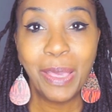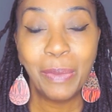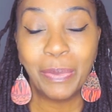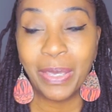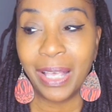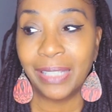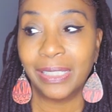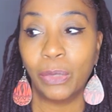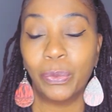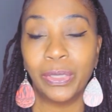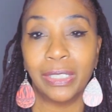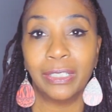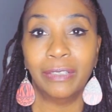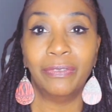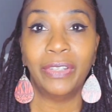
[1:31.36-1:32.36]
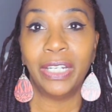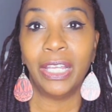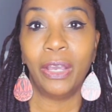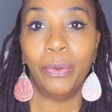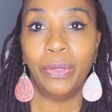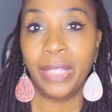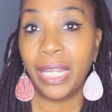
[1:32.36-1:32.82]
because it was a good
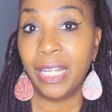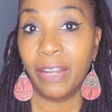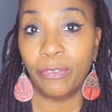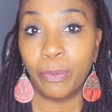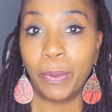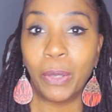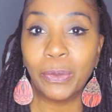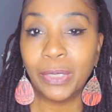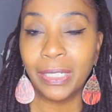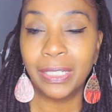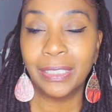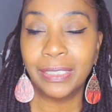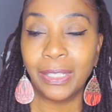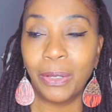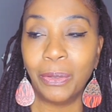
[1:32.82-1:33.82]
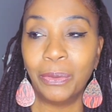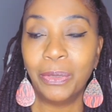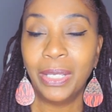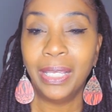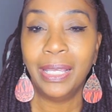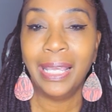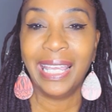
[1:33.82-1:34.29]
video and they never posted it. So
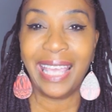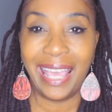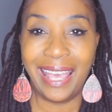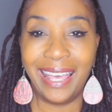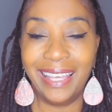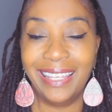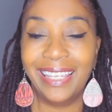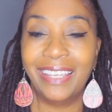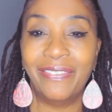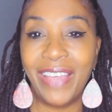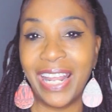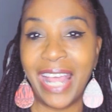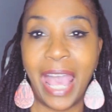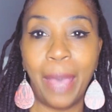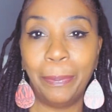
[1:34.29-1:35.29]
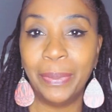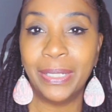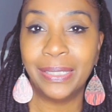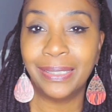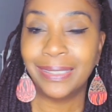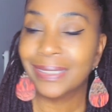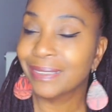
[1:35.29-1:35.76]
yeah, if that
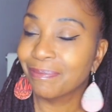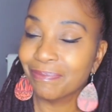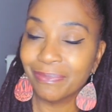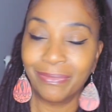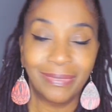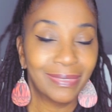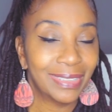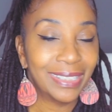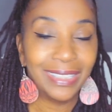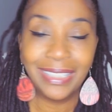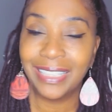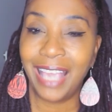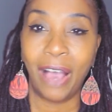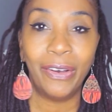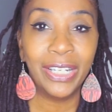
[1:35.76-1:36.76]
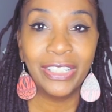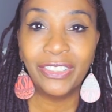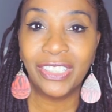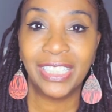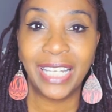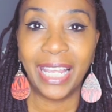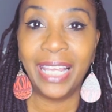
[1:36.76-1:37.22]
happens, y'all
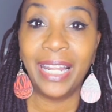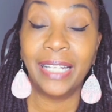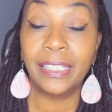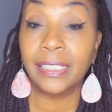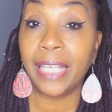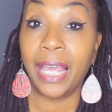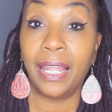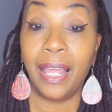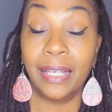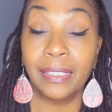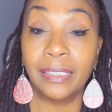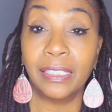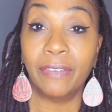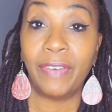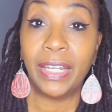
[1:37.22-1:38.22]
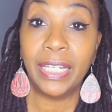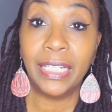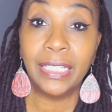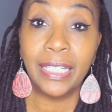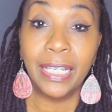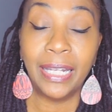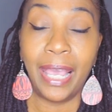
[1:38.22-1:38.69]
understand. I just got a lot of stuff I
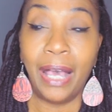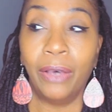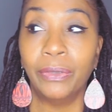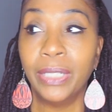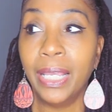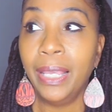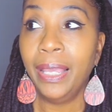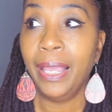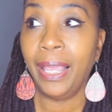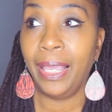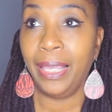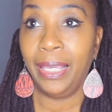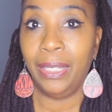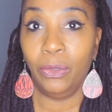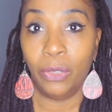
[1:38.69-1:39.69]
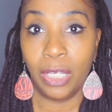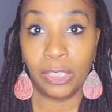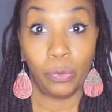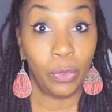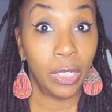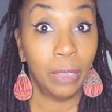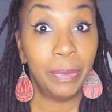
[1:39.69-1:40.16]
need to get out, and
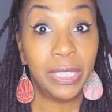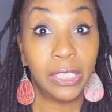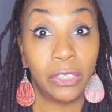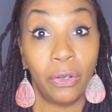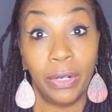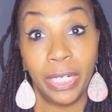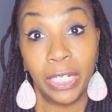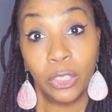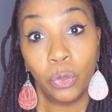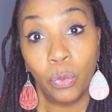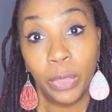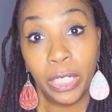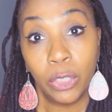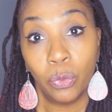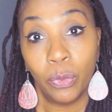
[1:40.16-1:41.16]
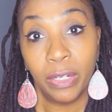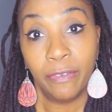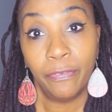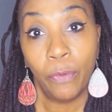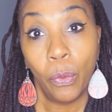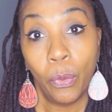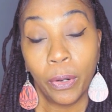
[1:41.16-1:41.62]
because we're going to be starting twenty
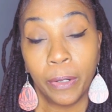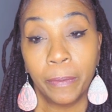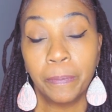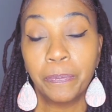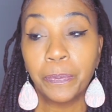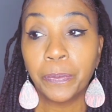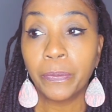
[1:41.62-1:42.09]
twenty-four,